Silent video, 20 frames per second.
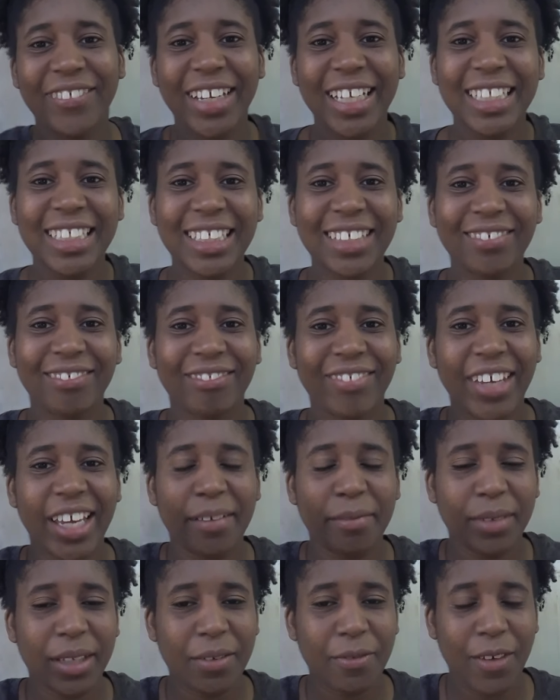friends and
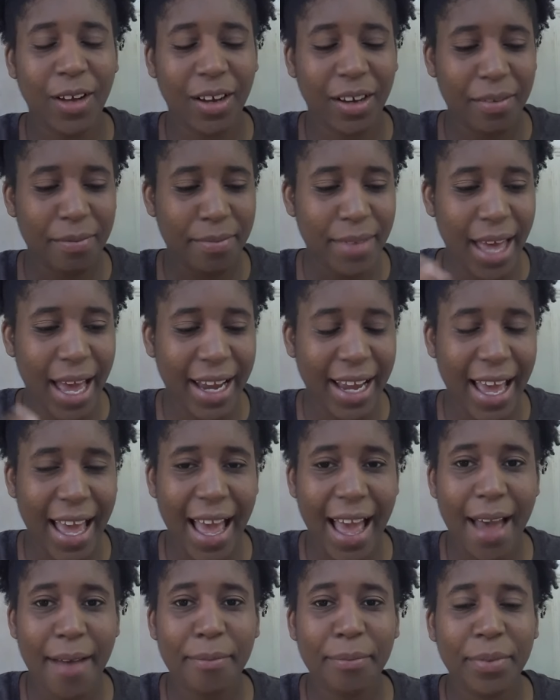family, welcome back.
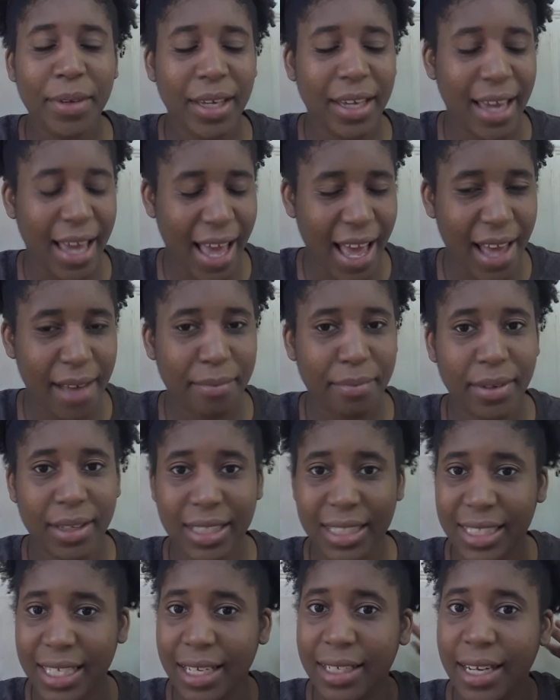Happy, happy
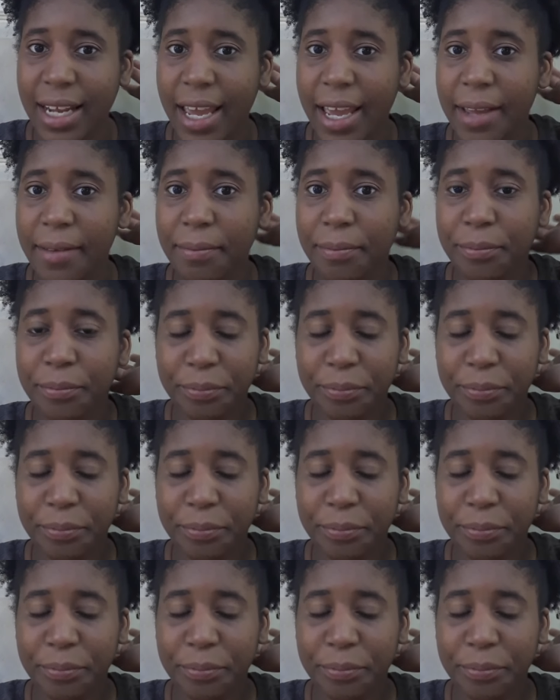Sunday.